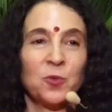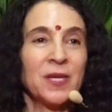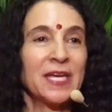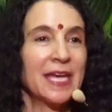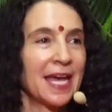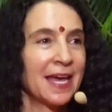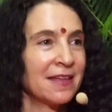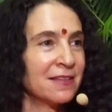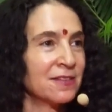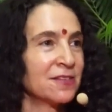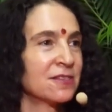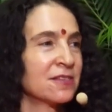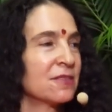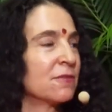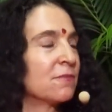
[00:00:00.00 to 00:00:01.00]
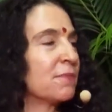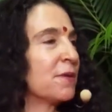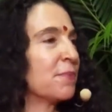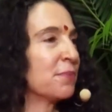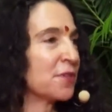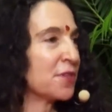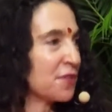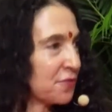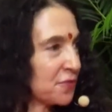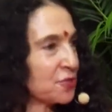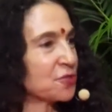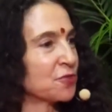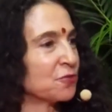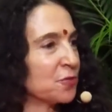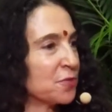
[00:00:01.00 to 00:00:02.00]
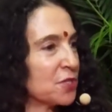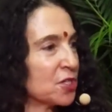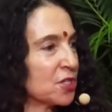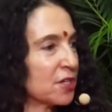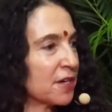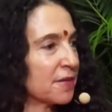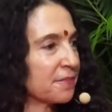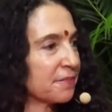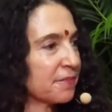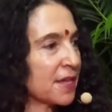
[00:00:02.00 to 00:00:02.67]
weekends that people in the first group took.